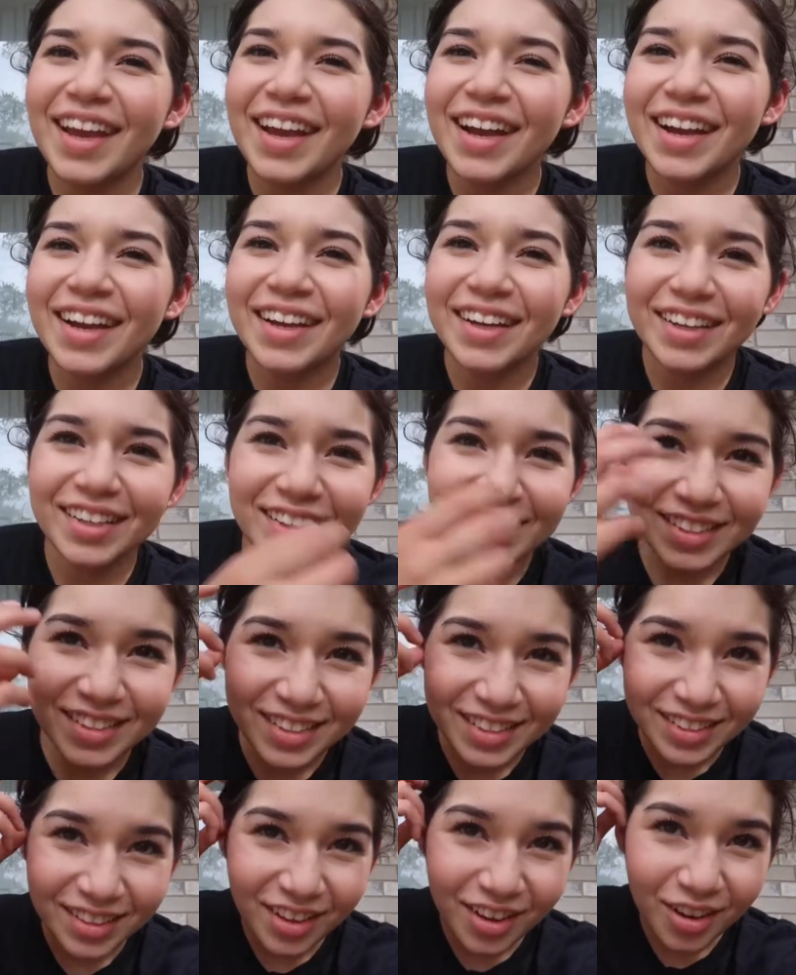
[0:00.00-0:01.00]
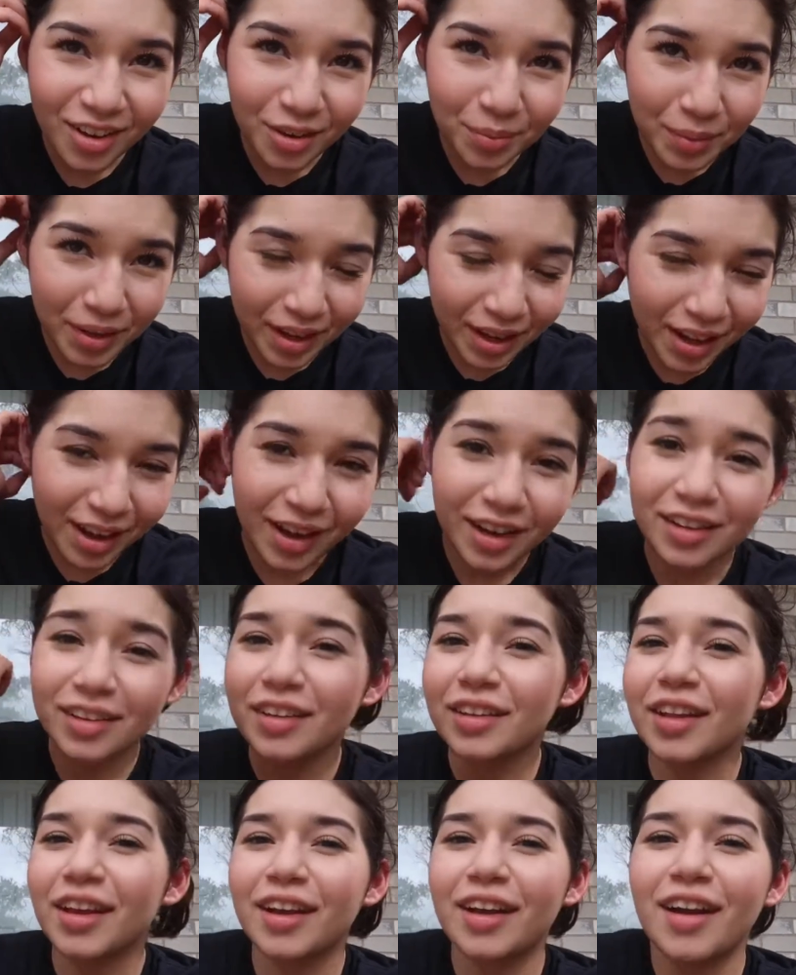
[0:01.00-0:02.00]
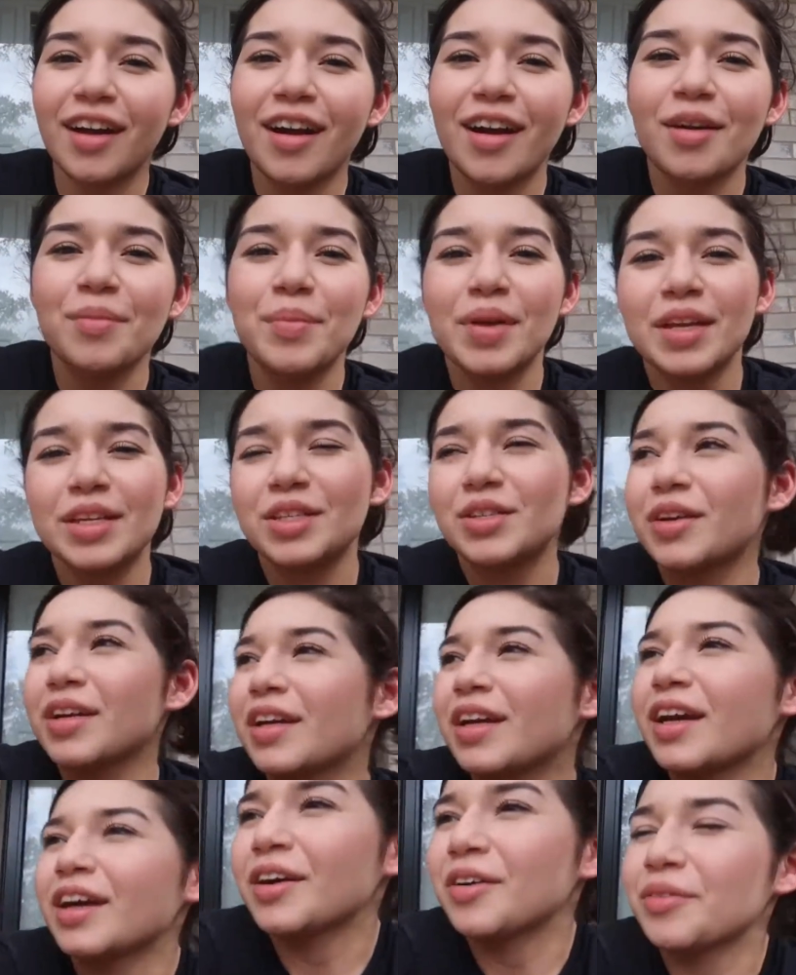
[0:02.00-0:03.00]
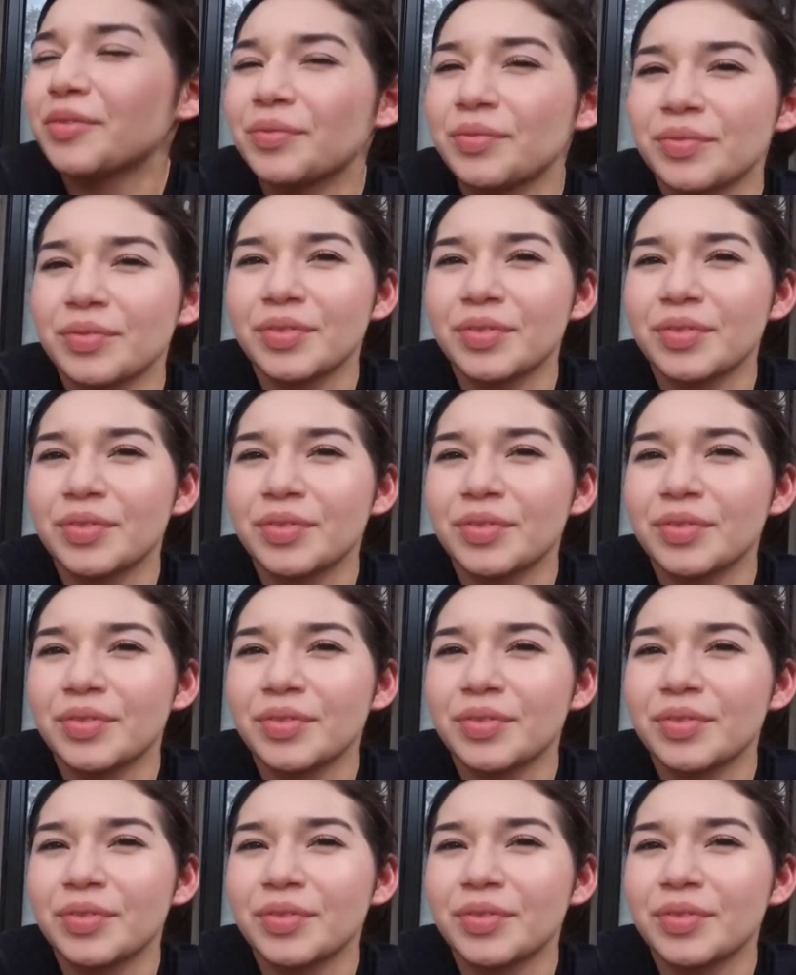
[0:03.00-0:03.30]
guys oh my god i look like a hot mess right now